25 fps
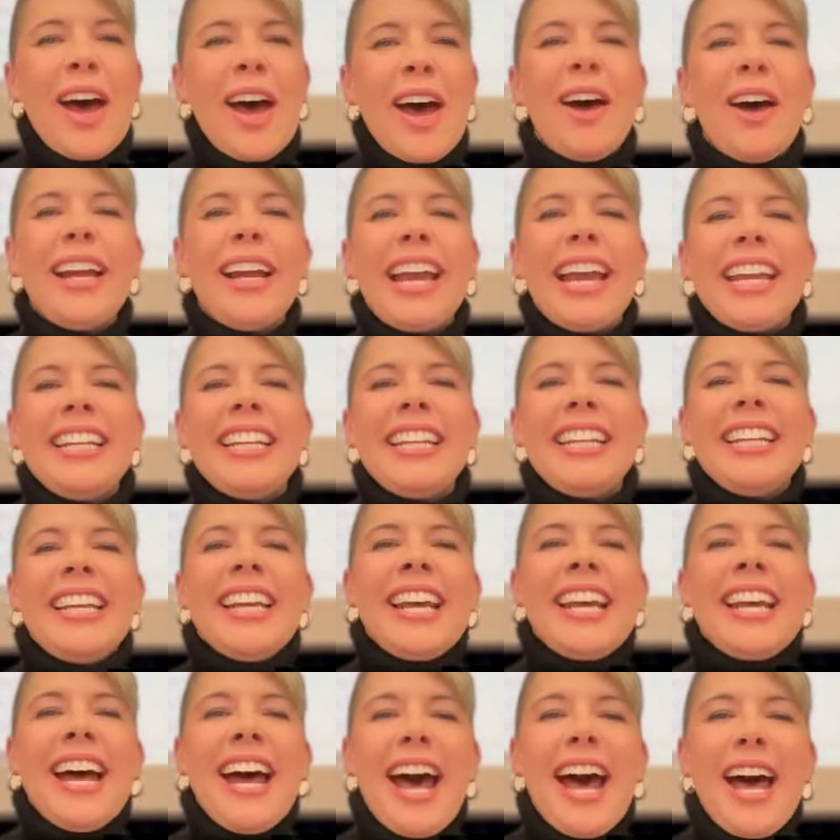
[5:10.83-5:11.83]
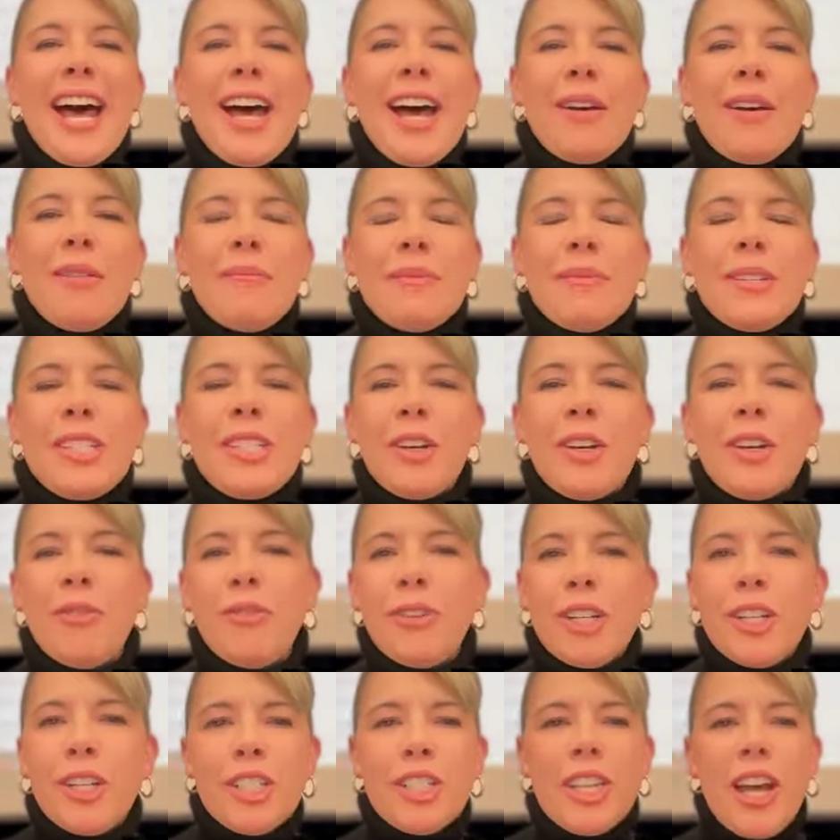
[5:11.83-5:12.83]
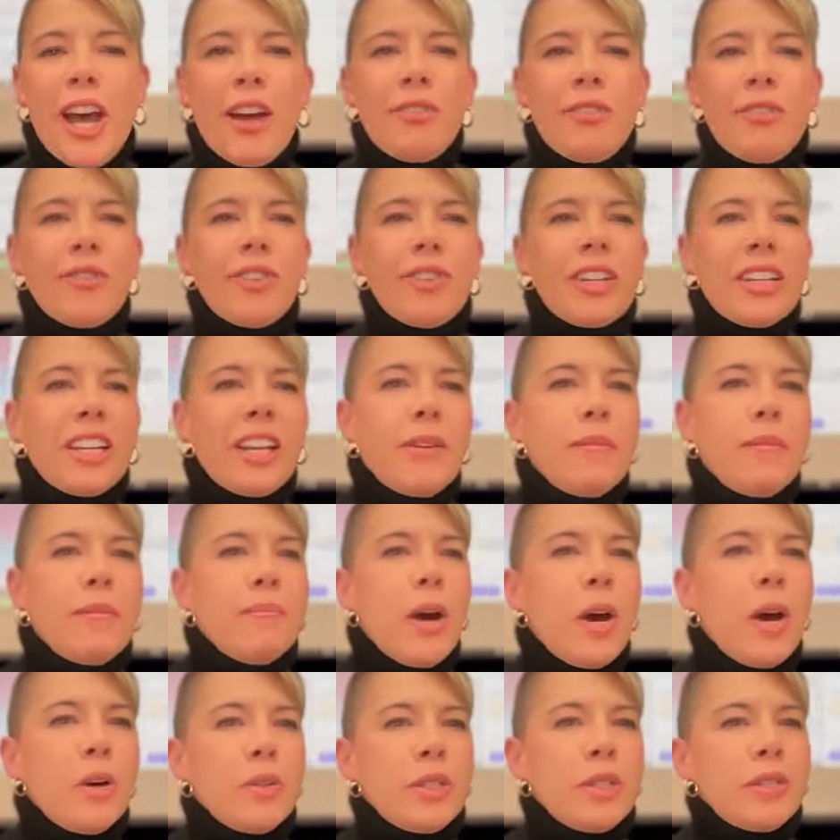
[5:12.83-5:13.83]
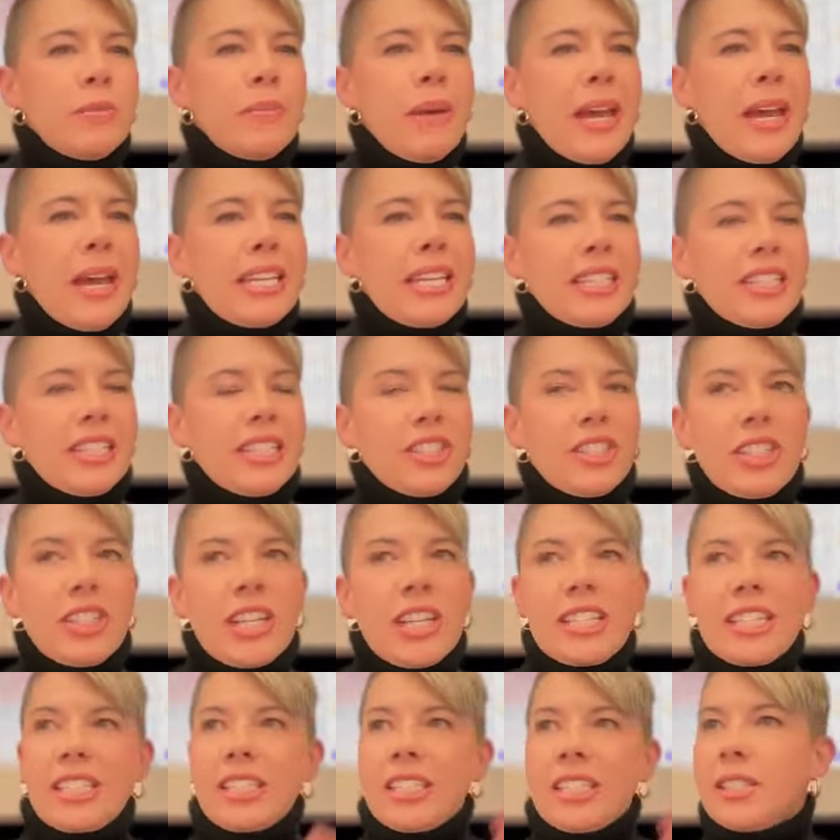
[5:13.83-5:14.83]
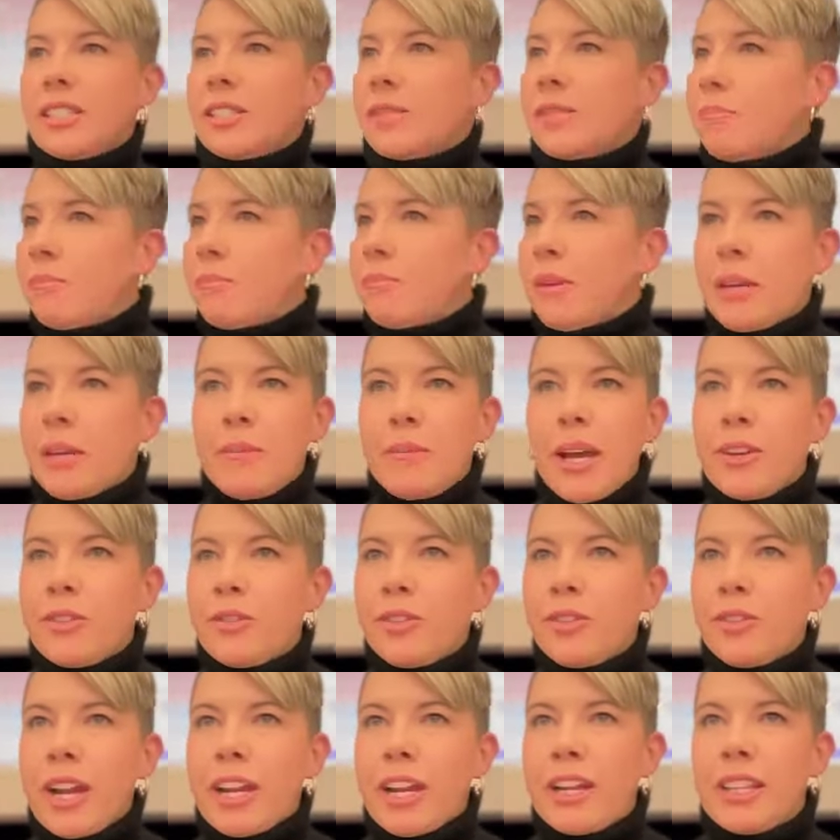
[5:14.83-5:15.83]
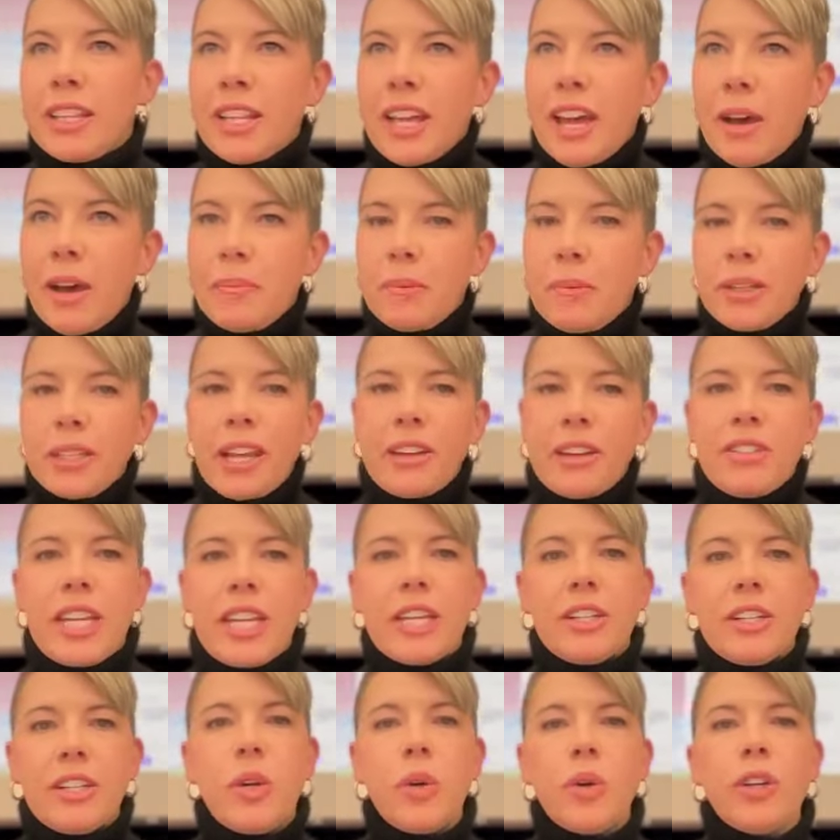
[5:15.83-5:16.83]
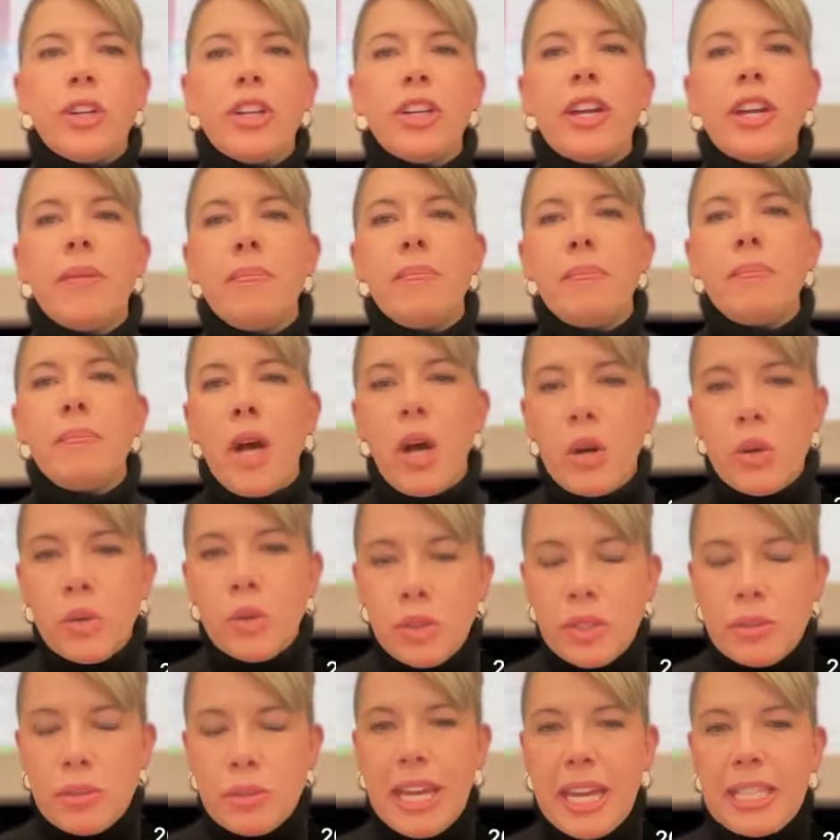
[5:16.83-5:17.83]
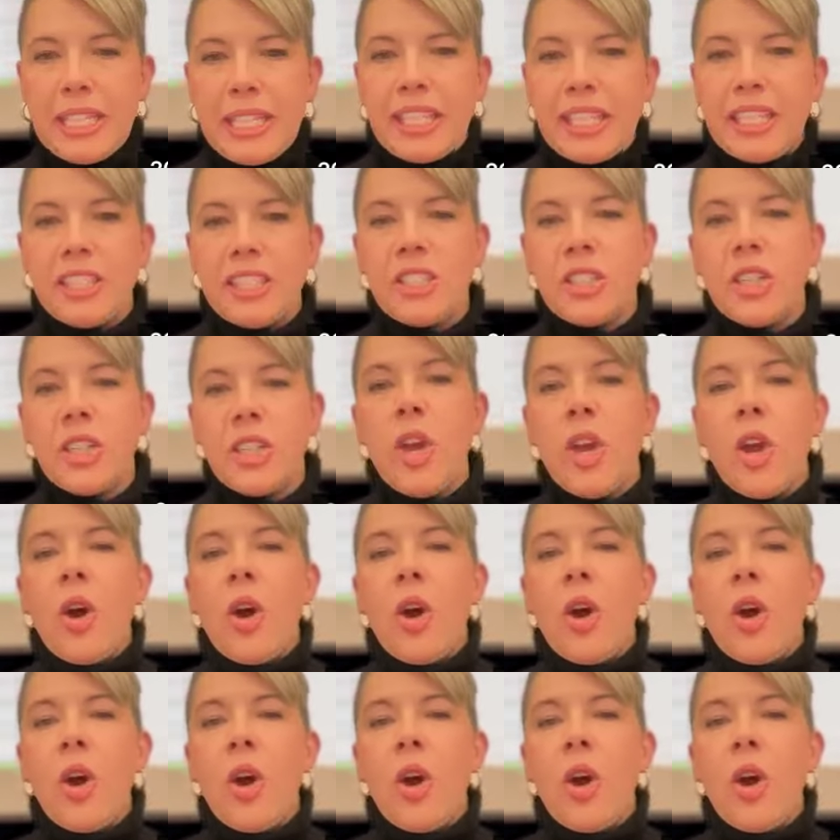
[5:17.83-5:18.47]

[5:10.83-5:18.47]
All right. So first off, compose message. It's this big button right in the upper left-hand corner, compose message.